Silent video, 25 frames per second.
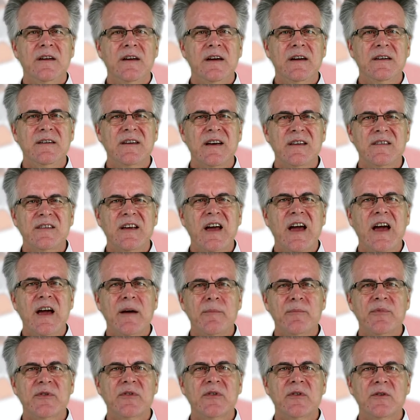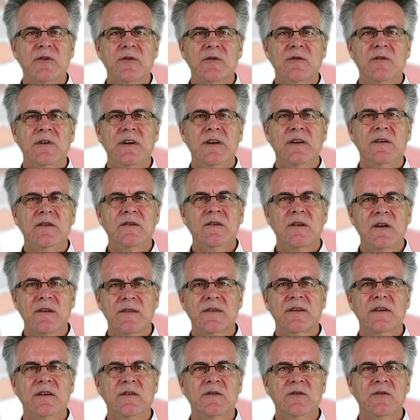it has absolutely
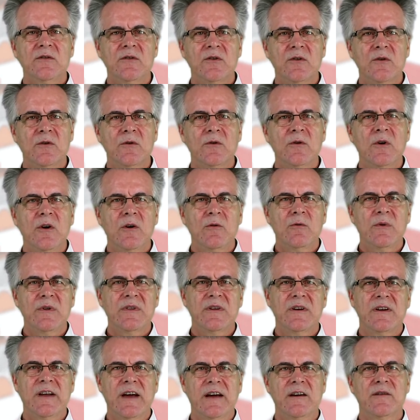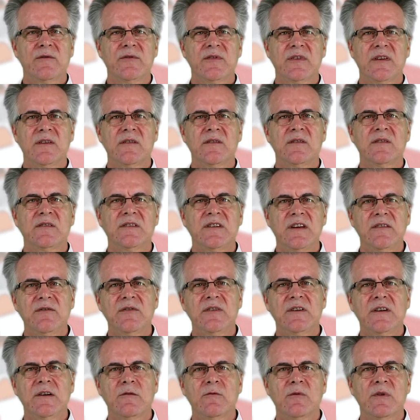nothing to do with a lack of
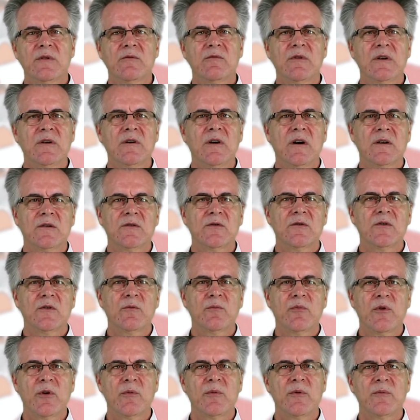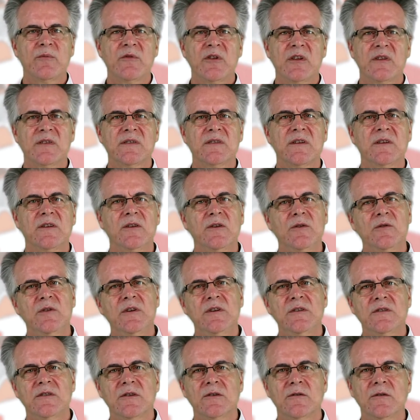sensitivity with regard to the problem just
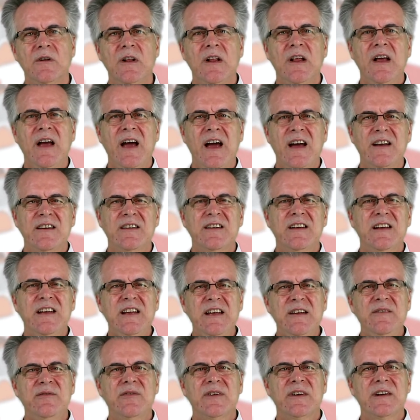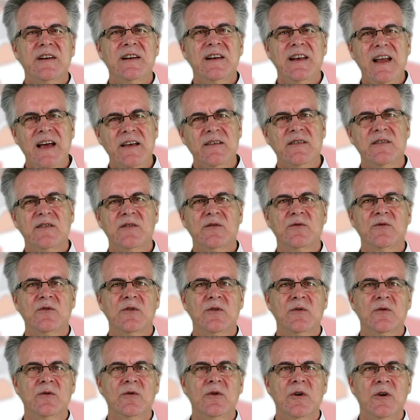alluded to, and even less to
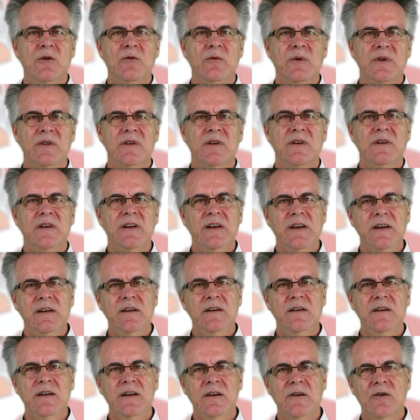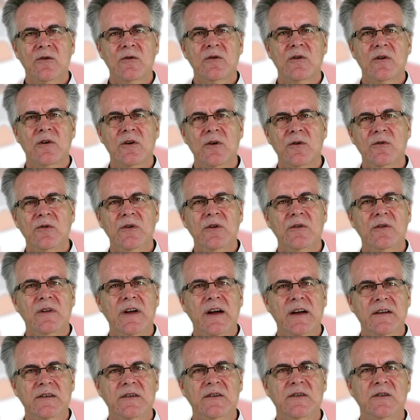do with a neo-colonial
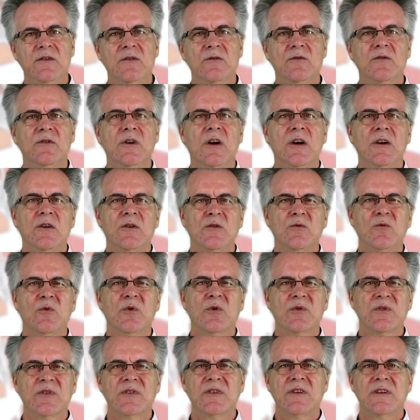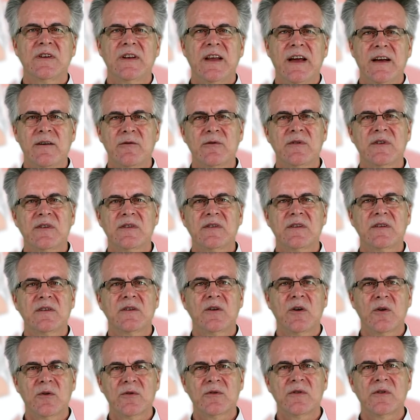attitude towards the languages and
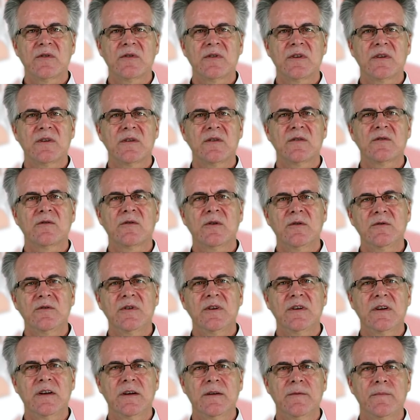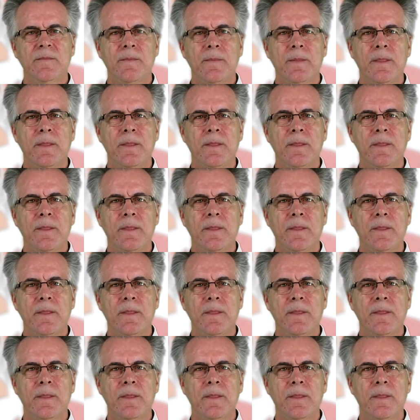cultures under scrutiny.